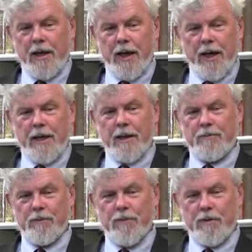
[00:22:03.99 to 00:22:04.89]
And
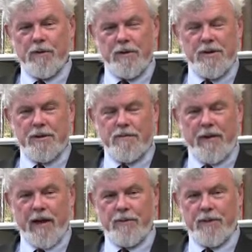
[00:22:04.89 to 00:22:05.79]
uh, so this
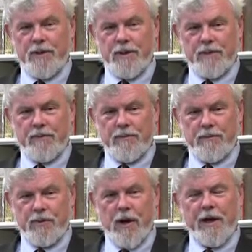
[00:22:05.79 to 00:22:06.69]
fellow is uh,
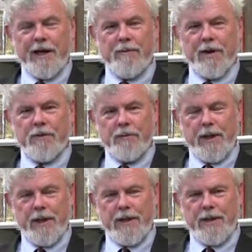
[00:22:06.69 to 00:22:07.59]
talking to Mark
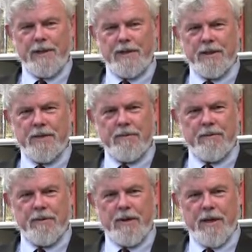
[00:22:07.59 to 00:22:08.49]
Twain, and he says,
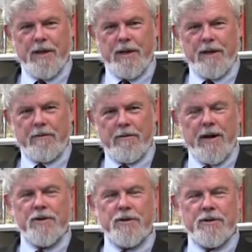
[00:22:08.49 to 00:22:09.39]

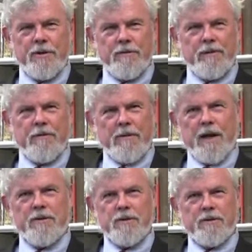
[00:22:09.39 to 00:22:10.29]
Rogers, your friend
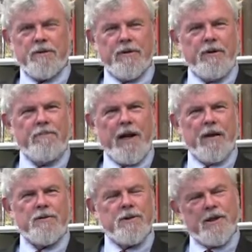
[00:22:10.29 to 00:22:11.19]
Rogers is a good
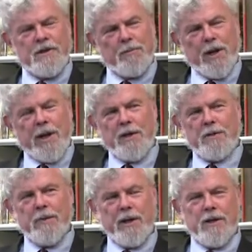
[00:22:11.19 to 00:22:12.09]
fellow. It's, it's a pity
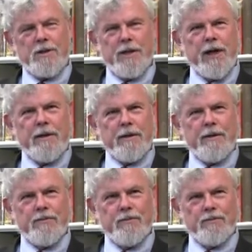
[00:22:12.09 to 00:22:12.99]
his money is tainted.
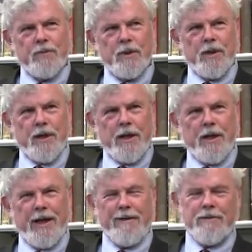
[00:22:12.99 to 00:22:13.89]

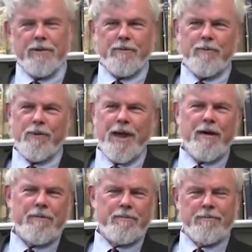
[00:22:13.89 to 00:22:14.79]
And sort of
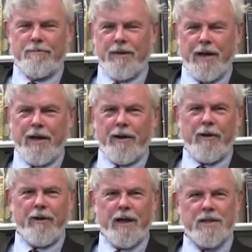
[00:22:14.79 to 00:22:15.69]
without any
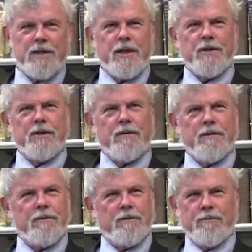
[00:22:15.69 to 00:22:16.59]
hesitation
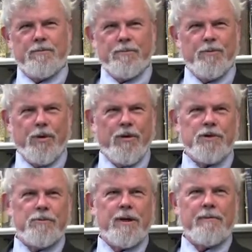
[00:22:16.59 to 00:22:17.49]
or
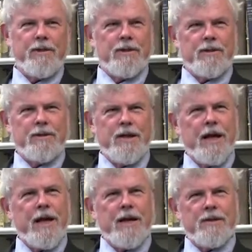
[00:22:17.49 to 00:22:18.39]
pause or whatever, he says,
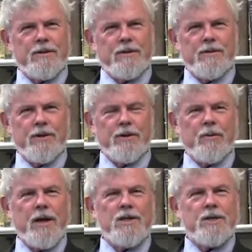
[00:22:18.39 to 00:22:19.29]
yes,
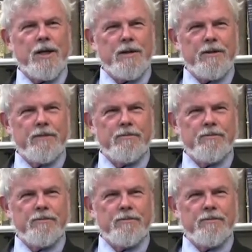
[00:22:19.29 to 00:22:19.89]
twice tainted.